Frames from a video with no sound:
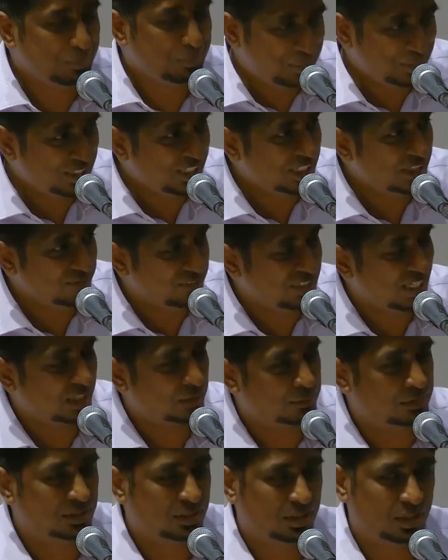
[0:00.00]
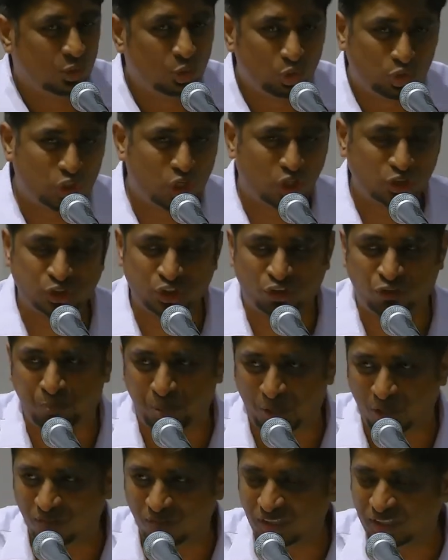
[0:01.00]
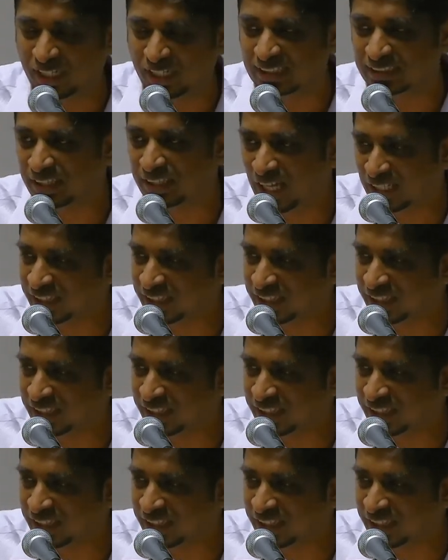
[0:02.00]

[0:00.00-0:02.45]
We believe that root cause of poverty